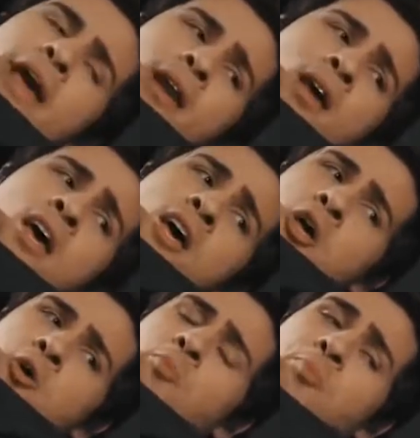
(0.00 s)
Oh, wait.
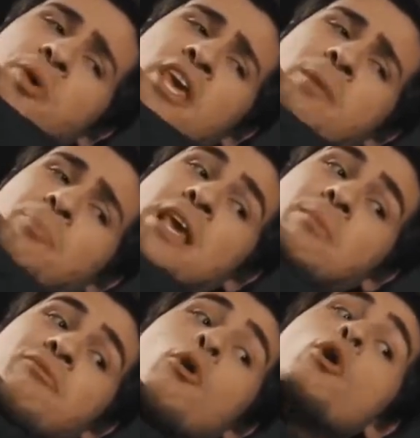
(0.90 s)
I have to deliver
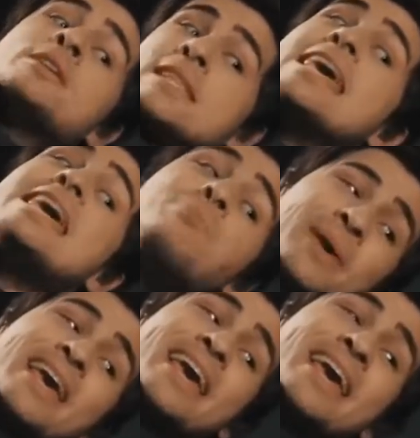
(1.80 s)
a package before I
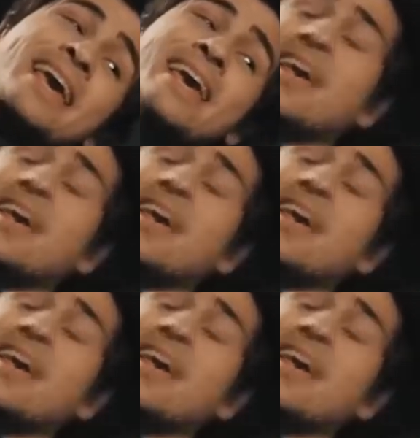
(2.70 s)
go to bed.